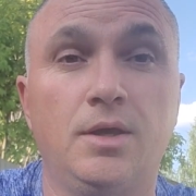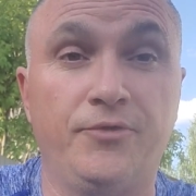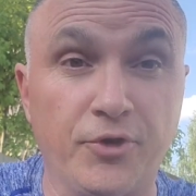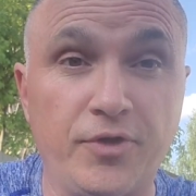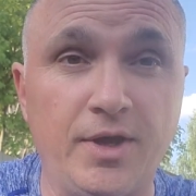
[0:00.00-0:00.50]

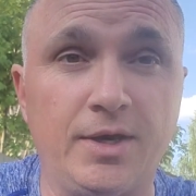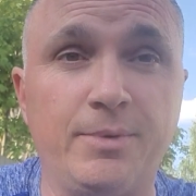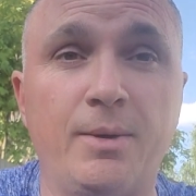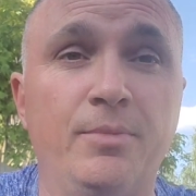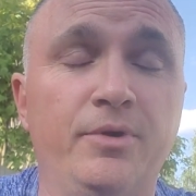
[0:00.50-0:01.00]
If you're thinking
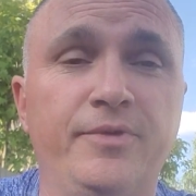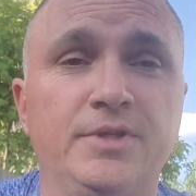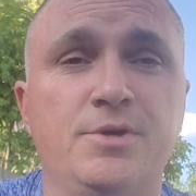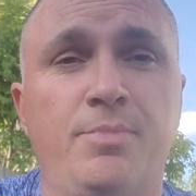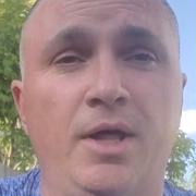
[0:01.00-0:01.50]
about
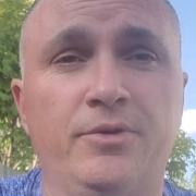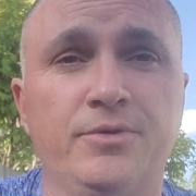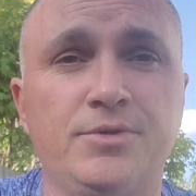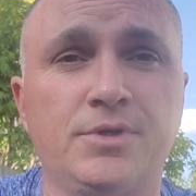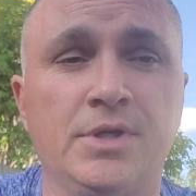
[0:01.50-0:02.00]
moving to
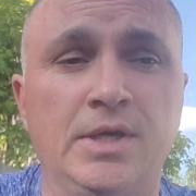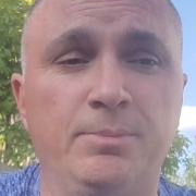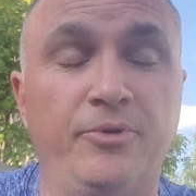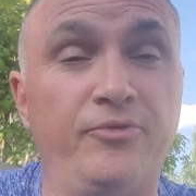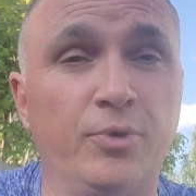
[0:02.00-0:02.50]
Belarus,
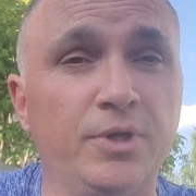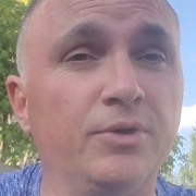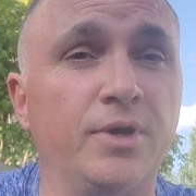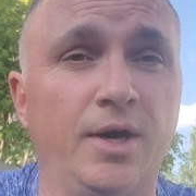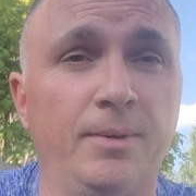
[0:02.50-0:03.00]
before
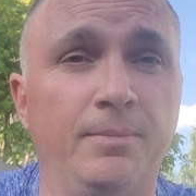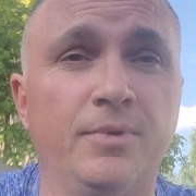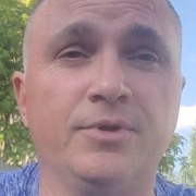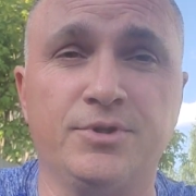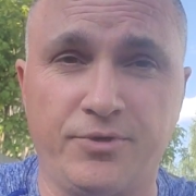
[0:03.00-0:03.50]
you come,
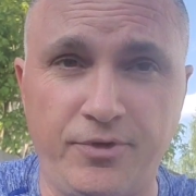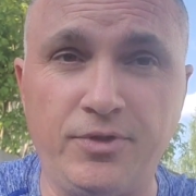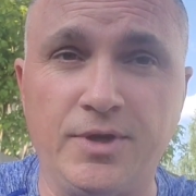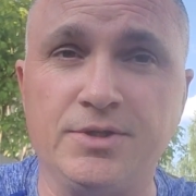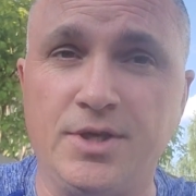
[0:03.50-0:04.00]
there's a few
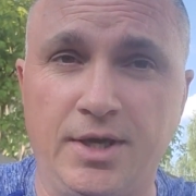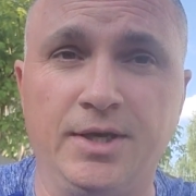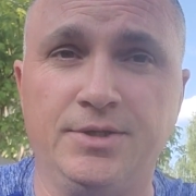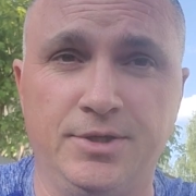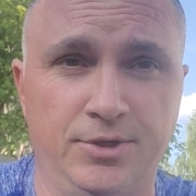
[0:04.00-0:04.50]
things you
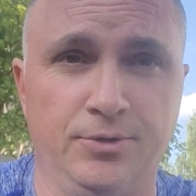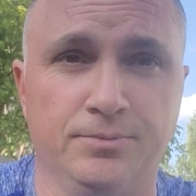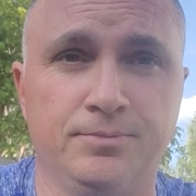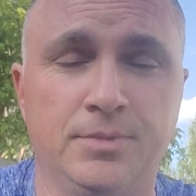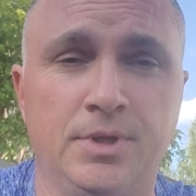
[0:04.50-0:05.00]
need to
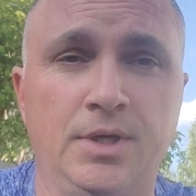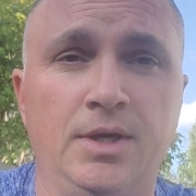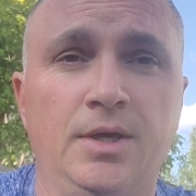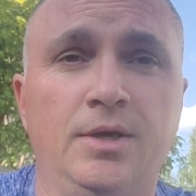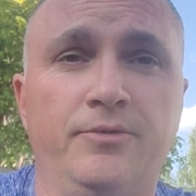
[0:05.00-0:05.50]
do.
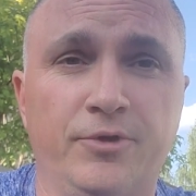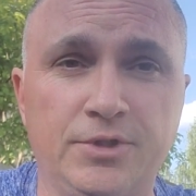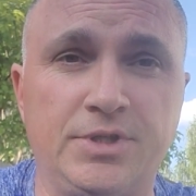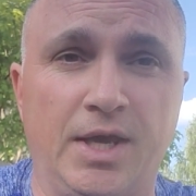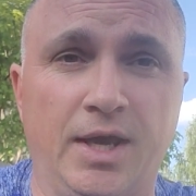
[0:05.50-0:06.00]

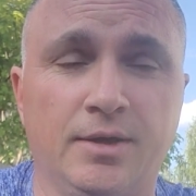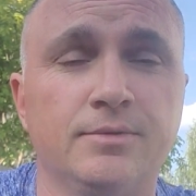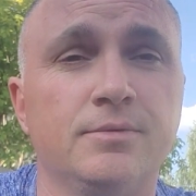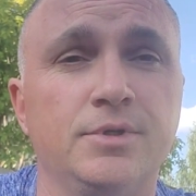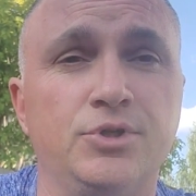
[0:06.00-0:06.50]
First thing
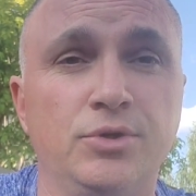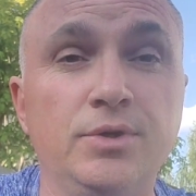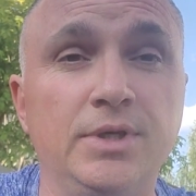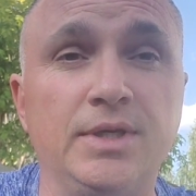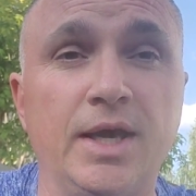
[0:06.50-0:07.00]
is you
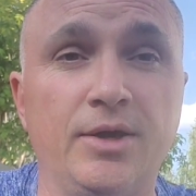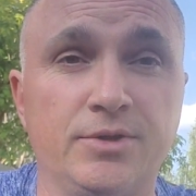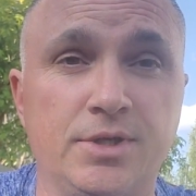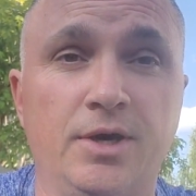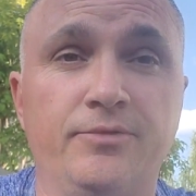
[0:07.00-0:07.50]
need to get
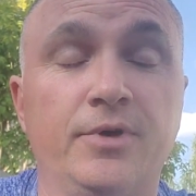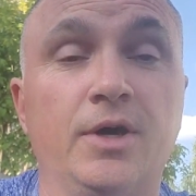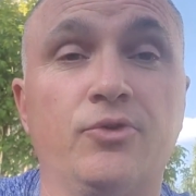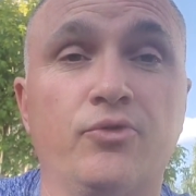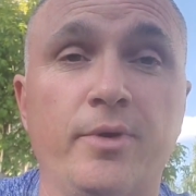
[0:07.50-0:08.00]
yourself
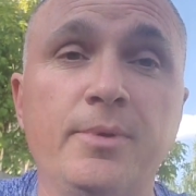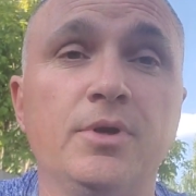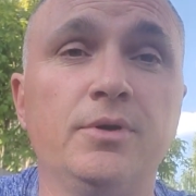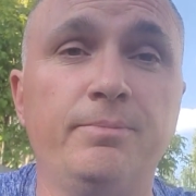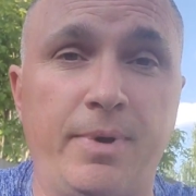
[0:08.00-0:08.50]
a
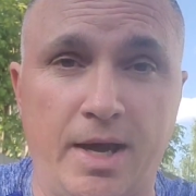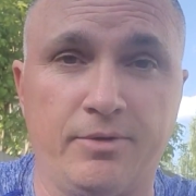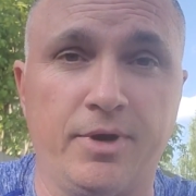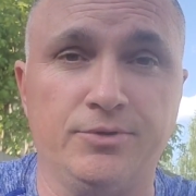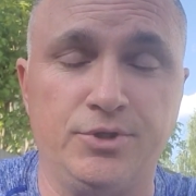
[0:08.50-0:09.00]
criminal
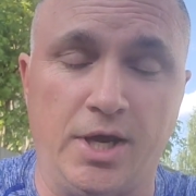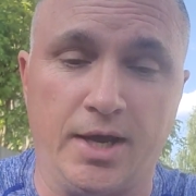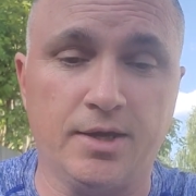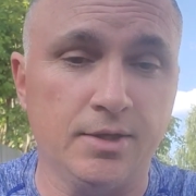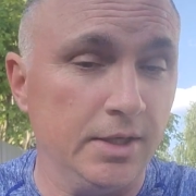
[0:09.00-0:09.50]
background
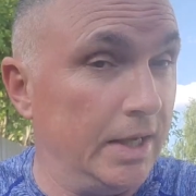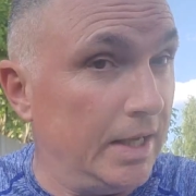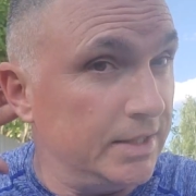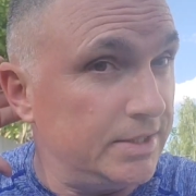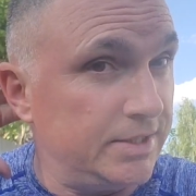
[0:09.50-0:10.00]
check.
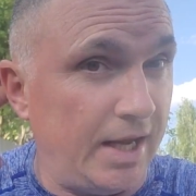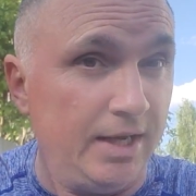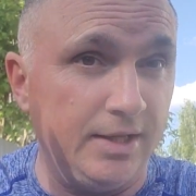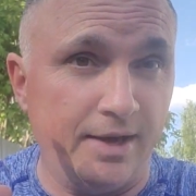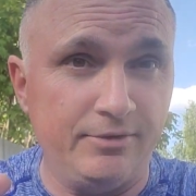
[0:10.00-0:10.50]

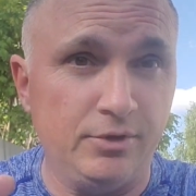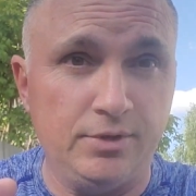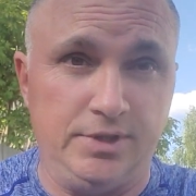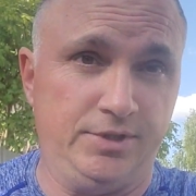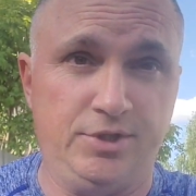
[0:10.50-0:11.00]
State level
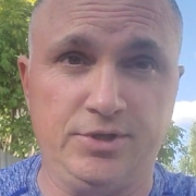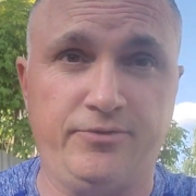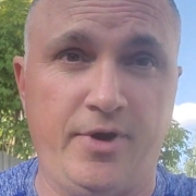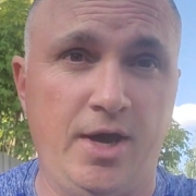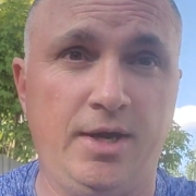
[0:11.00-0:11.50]
is just
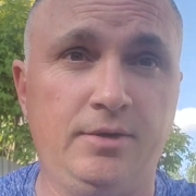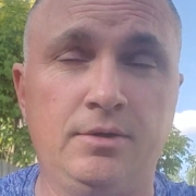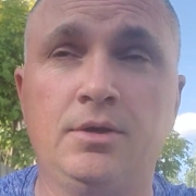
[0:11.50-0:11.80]
fine.